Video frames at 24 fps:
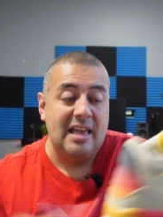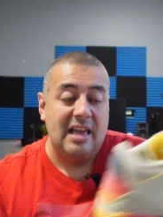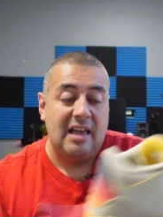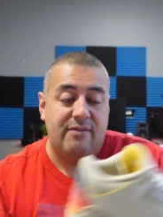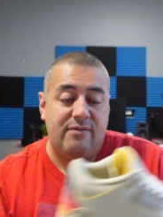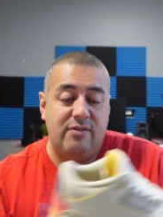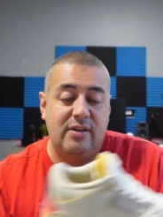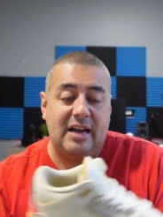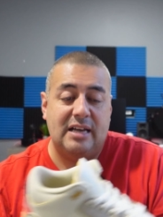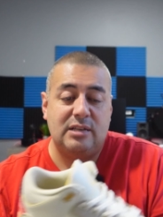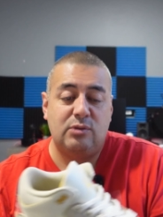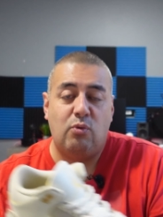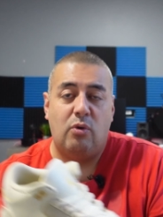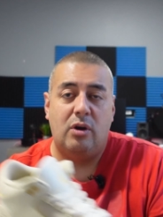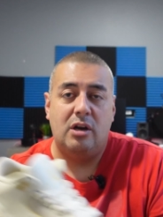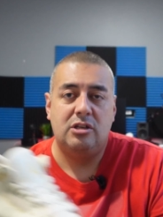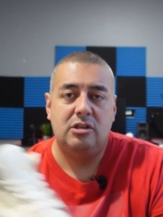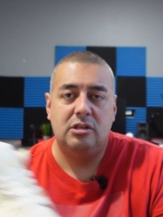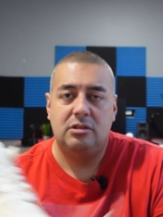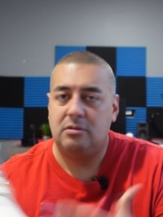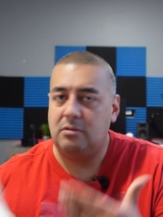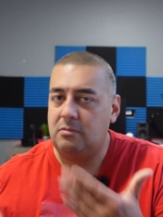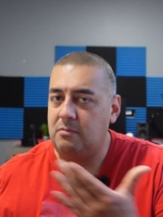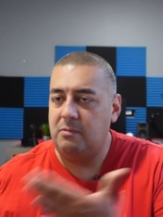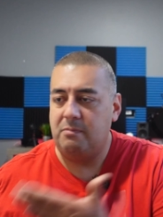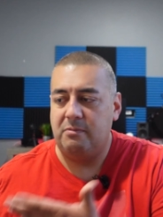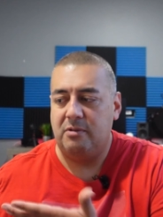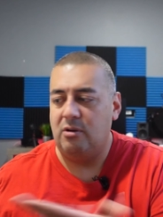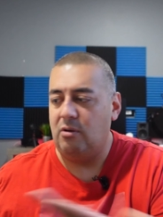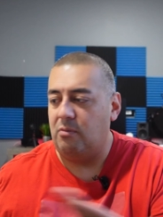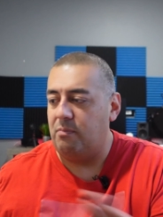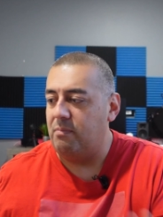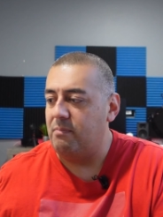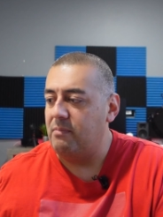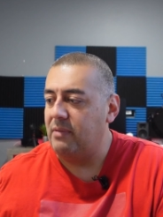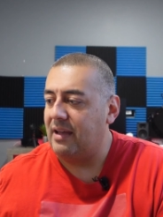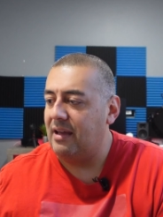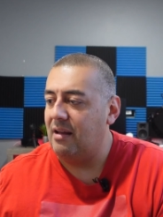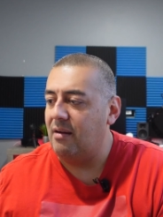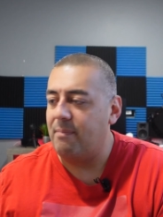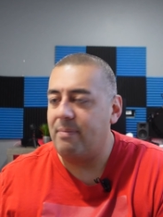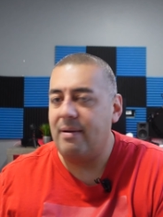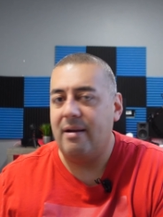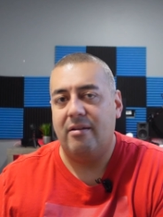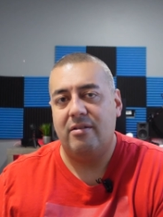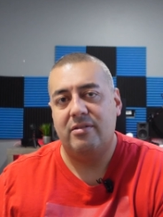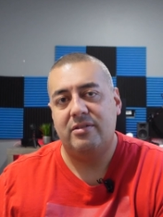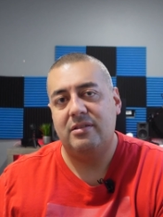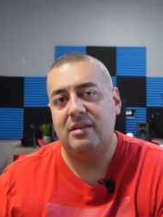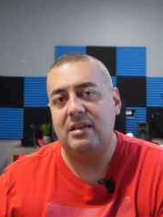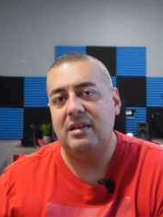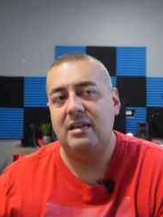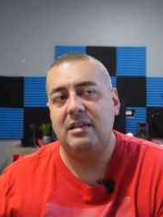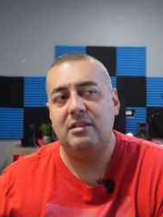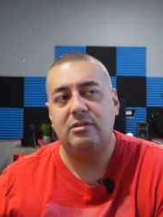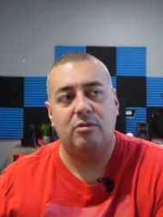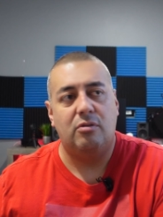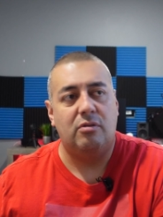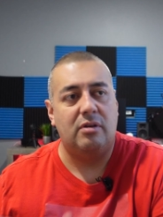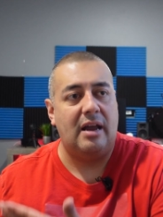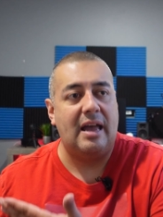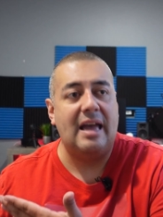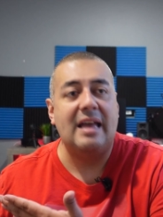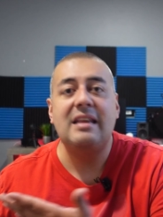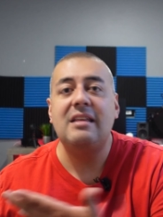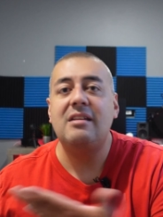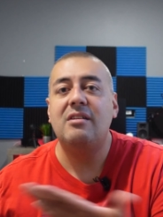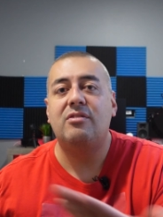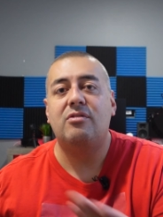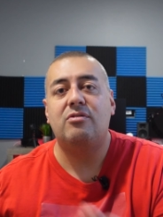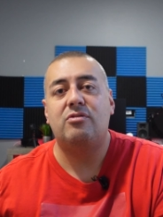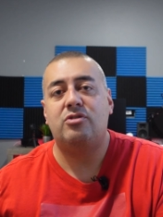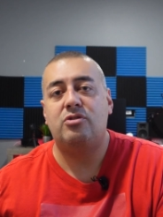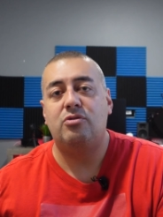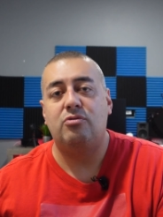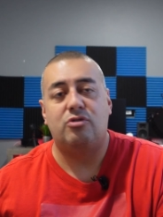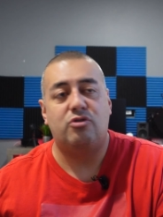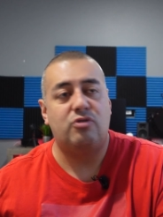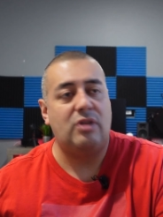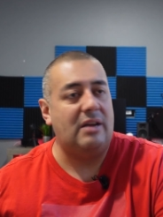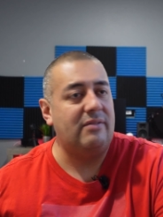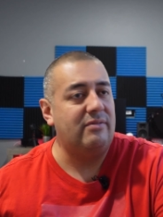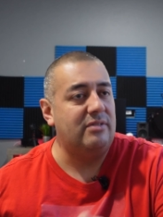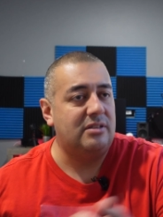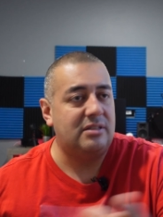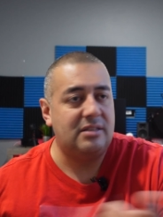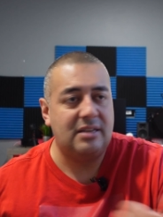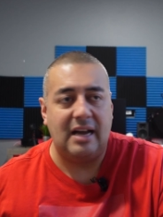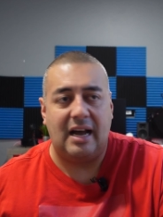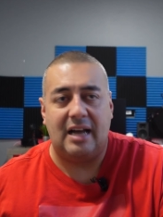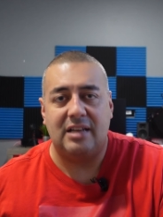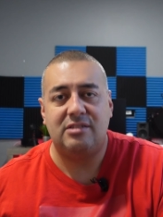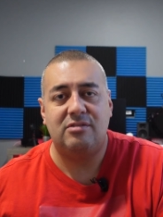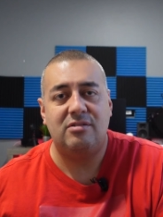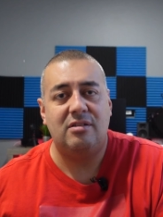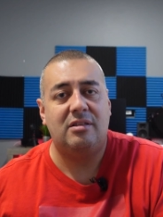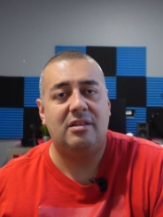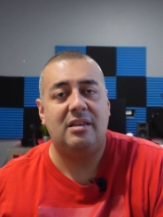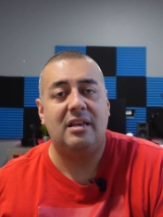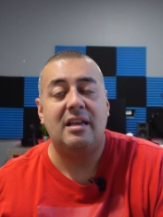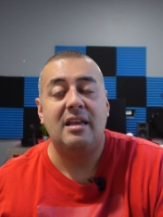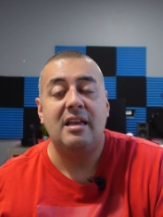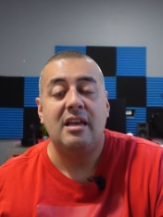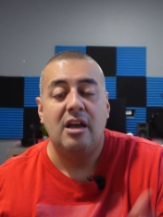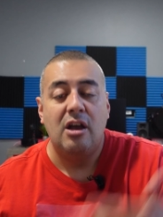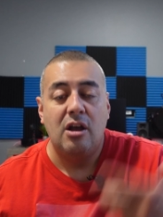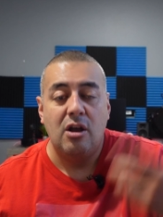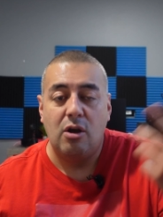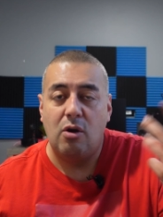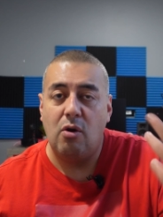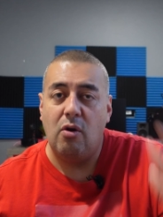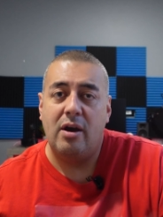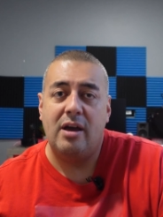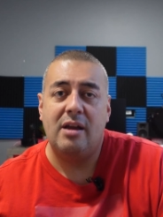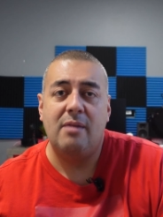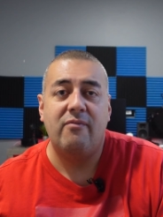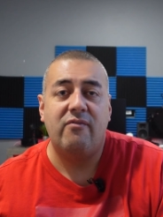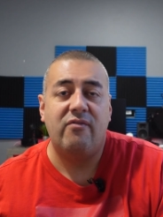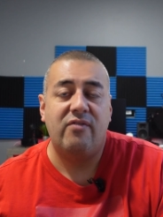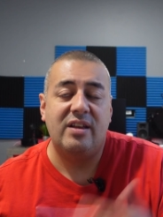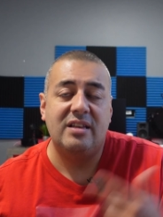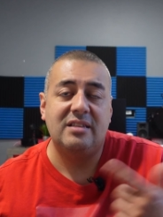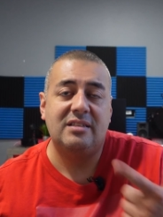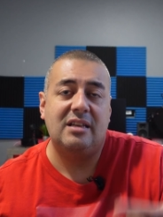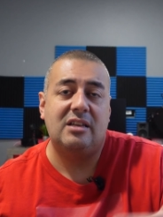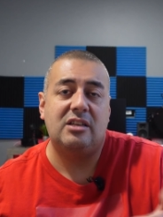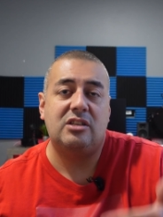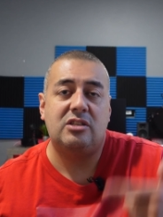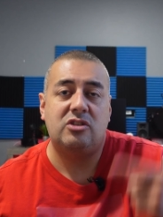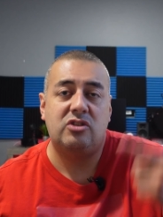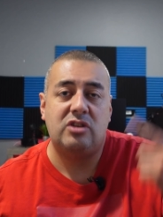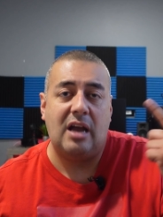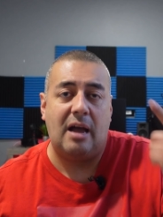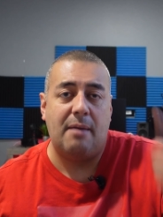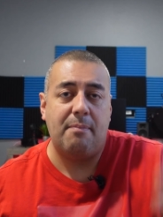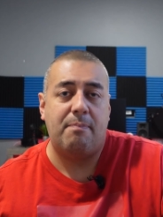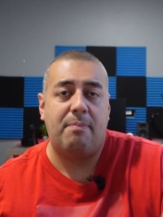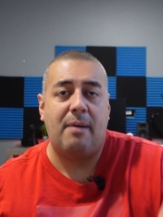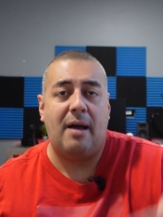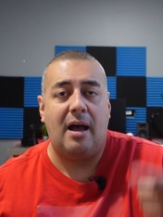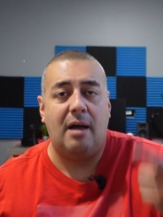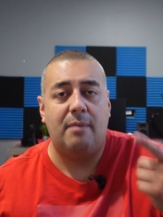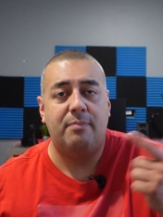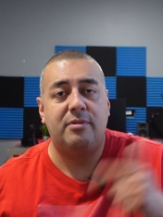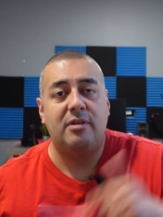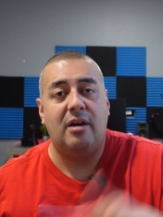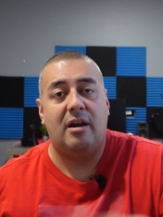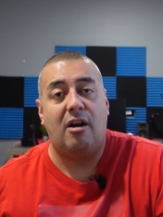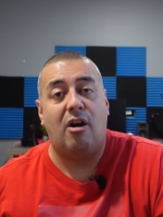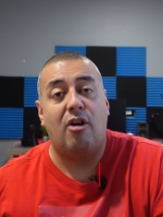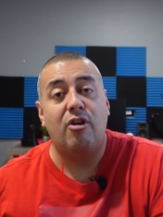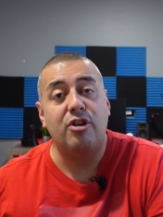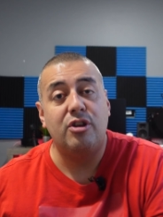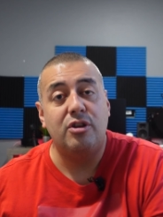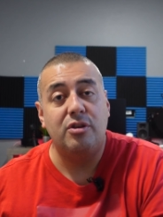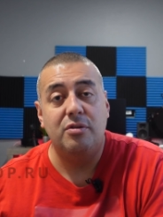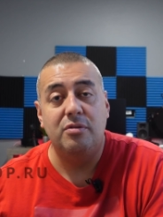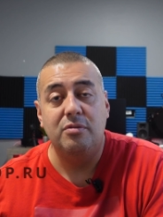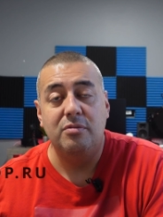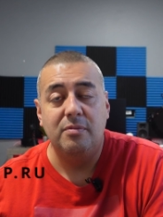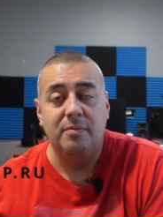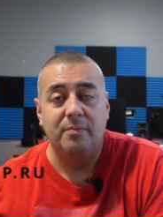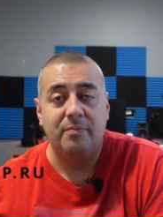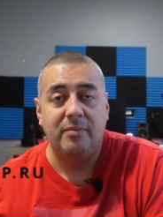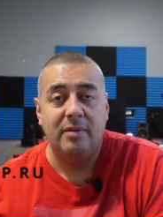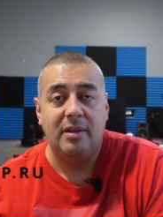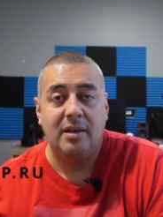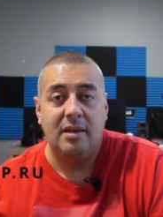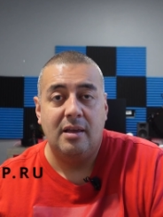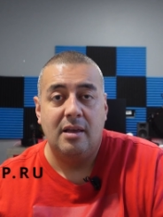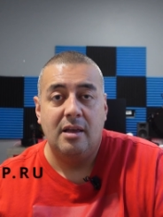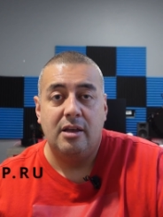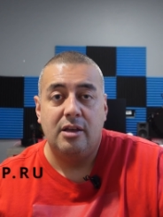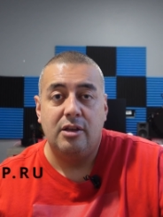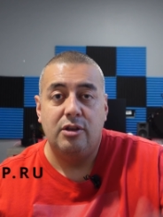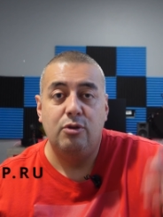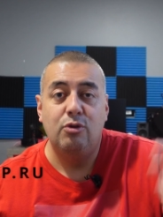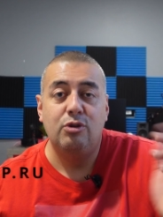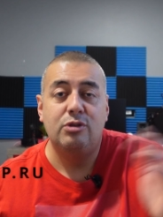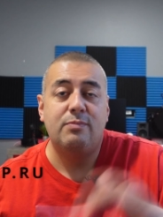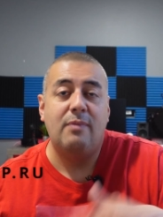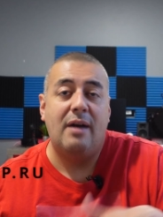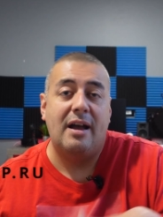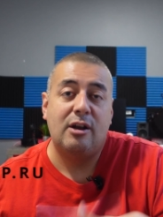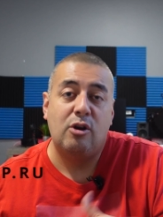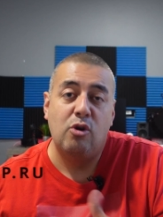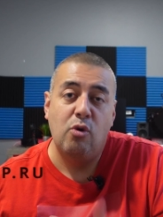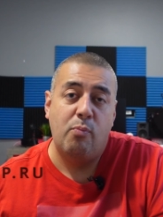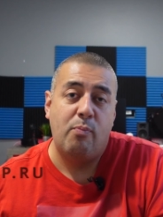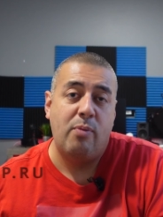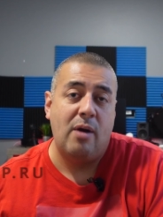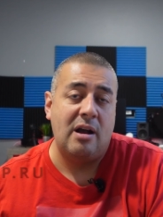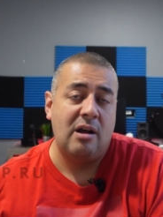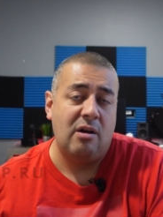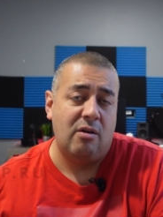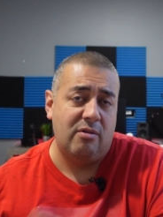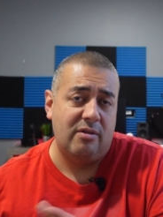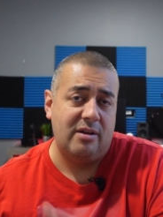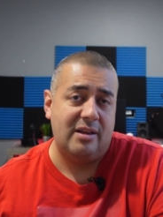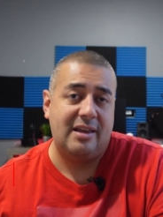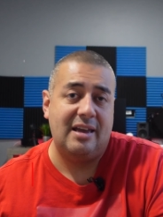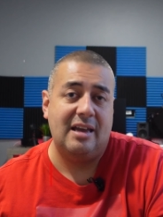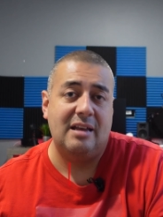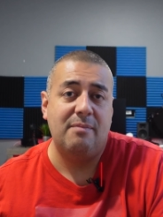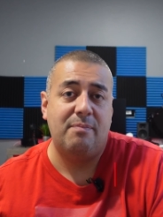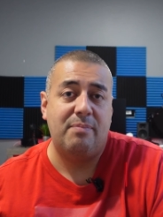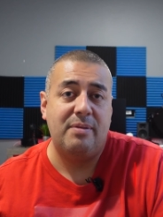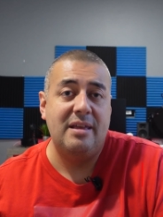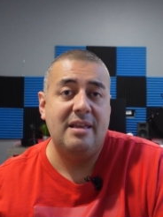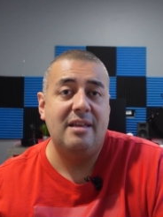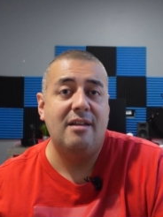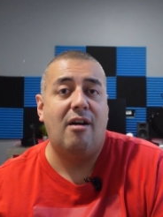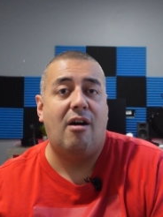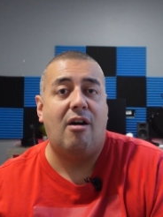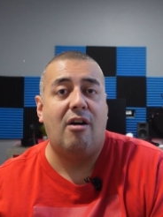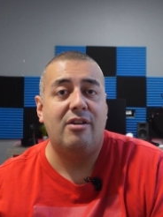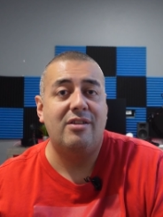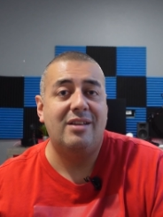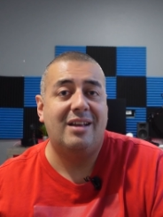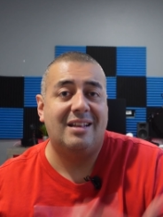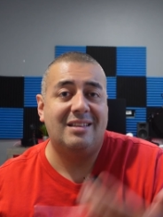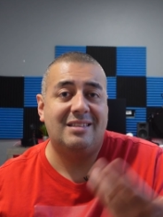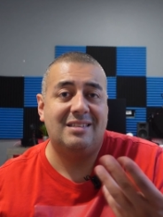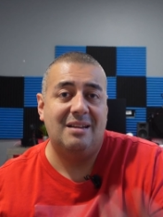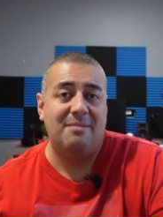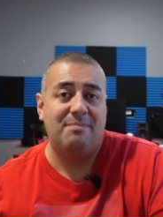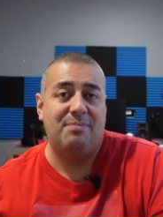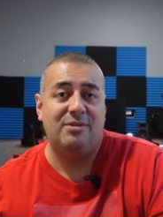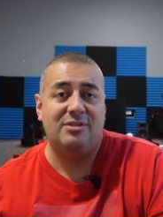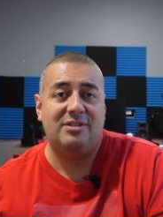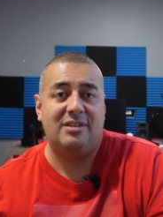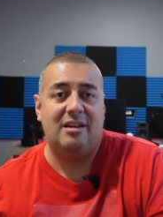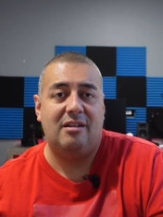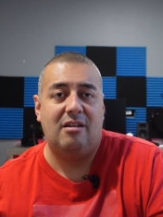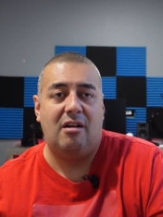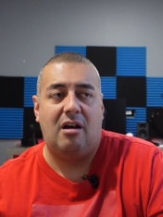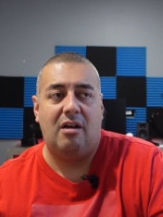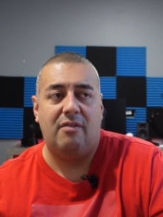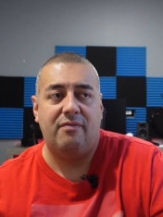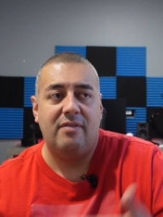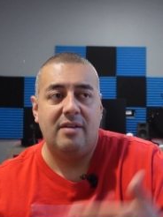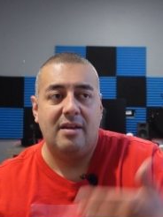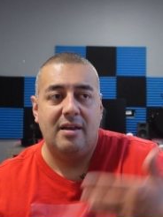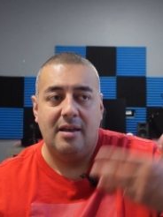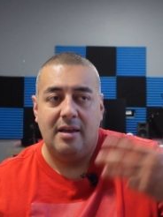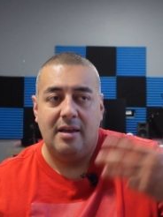if you guys want to just, you know, get a pair of these or any other shoe, Travis Scott's or anything, go ahead and visit shop pop dot R U. Use my coupon code again, P R, you get ten percent off,